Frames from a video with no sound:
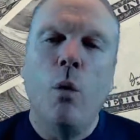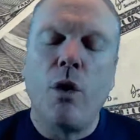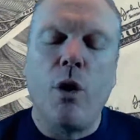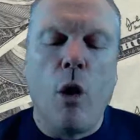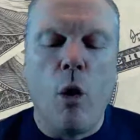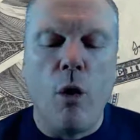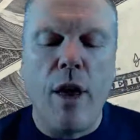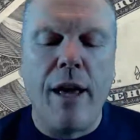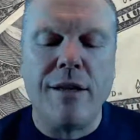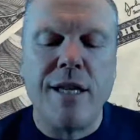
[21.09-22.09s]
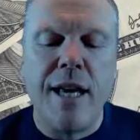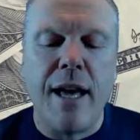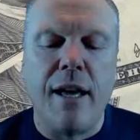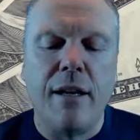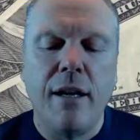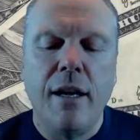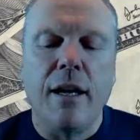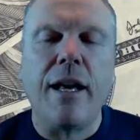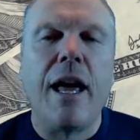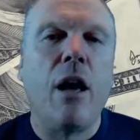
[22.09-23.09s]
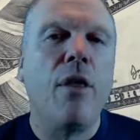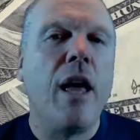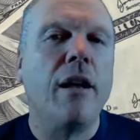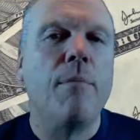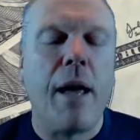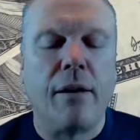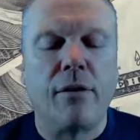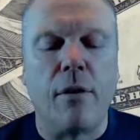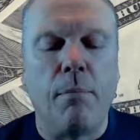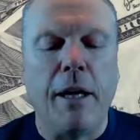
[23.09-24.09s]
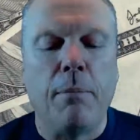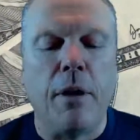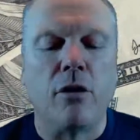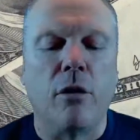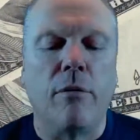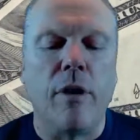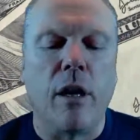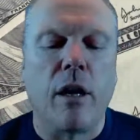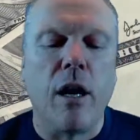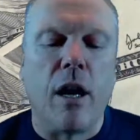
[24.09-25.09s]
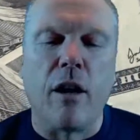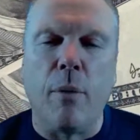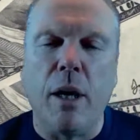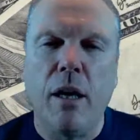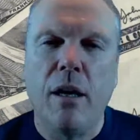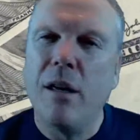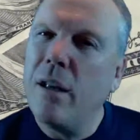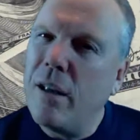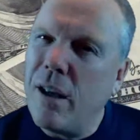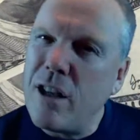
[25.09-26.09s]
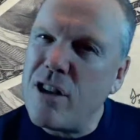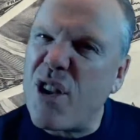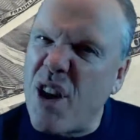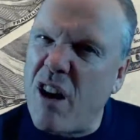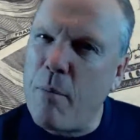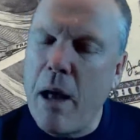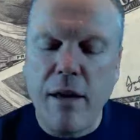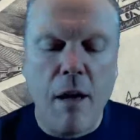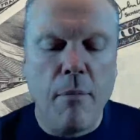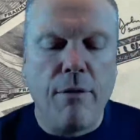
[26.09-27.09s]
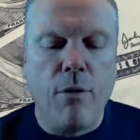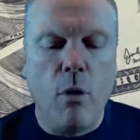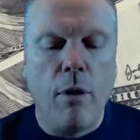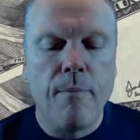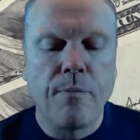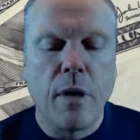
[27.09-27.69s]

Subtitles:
with all that debt and how that impacts the big picture of the economy? Had you thought about that before?